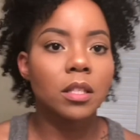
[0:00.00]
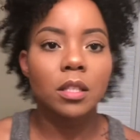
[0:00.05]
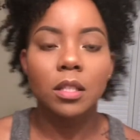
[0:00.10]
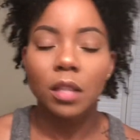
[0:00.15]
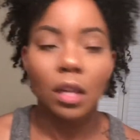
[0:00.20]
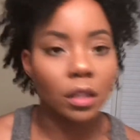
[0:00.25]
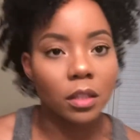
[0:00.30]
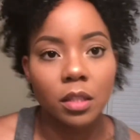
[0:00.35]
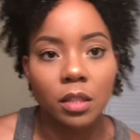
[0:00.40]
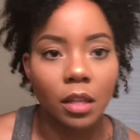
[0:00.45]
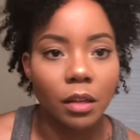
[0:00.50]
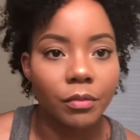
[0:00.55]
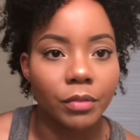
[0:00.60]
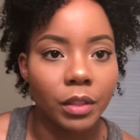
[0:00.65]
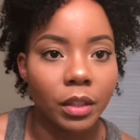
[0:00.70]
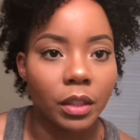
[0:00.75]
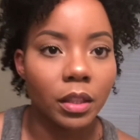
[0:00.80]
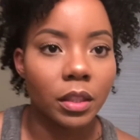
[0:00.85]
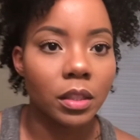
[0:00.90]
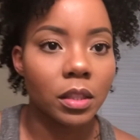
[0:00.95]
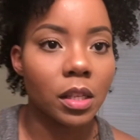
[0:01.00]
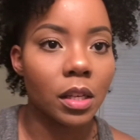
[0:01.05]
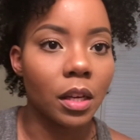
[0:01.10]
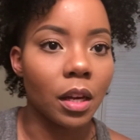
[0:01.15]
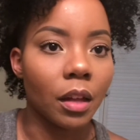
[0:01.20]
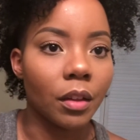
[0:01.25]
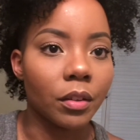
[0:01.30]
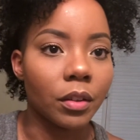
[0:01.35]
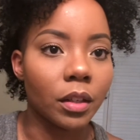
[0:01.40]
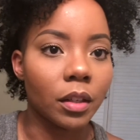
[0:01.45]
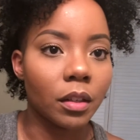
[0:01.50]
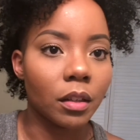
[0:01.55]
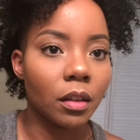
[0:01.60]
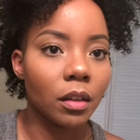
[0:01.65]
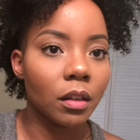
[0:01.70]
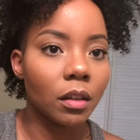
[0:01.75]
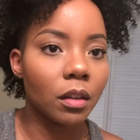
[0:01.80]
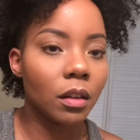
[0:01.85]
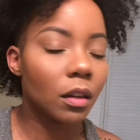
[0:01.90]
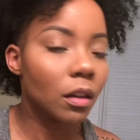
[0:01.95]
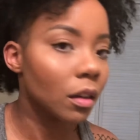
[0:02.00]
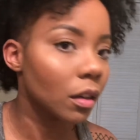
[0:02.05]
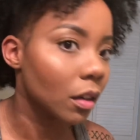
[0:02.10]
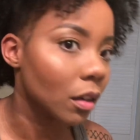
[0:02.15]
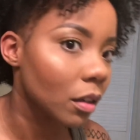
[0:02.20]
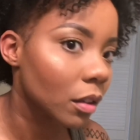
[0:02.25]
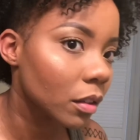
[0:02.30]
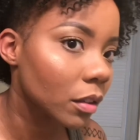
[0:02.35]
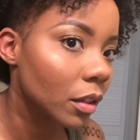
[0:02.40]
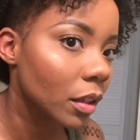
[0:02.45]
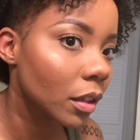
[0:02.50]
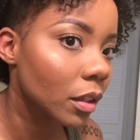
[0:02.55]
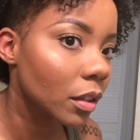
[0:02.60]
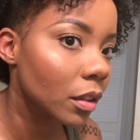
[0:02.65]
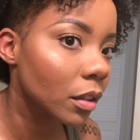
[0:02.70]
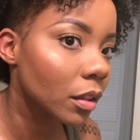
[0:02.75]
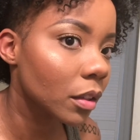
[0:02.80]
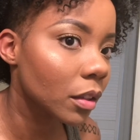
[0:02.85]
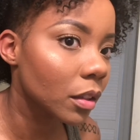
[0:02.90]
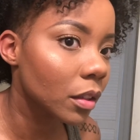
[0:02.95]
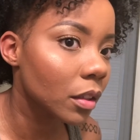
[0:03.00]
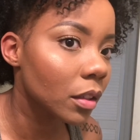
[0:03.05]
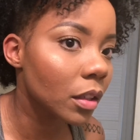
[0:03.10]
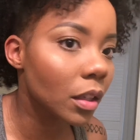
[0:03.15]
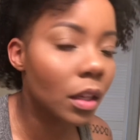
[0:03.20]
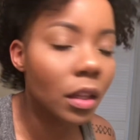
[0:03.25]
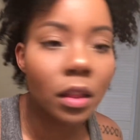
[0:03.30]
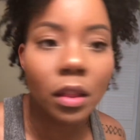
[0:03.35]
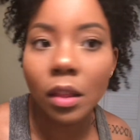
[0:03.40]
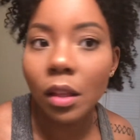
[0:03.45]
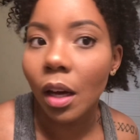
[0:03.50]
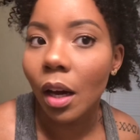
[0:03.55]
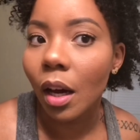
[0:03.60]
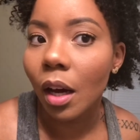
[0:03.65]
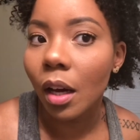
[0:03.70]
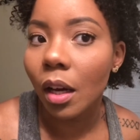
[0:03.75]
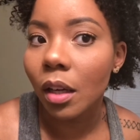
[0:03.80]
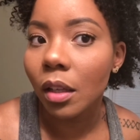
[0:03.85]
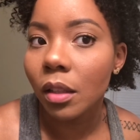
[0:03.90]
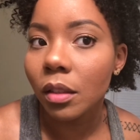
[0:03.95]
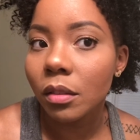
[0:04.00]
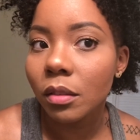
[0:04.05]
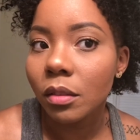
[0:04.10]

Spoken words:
sucks everything together. Oh, like look at that.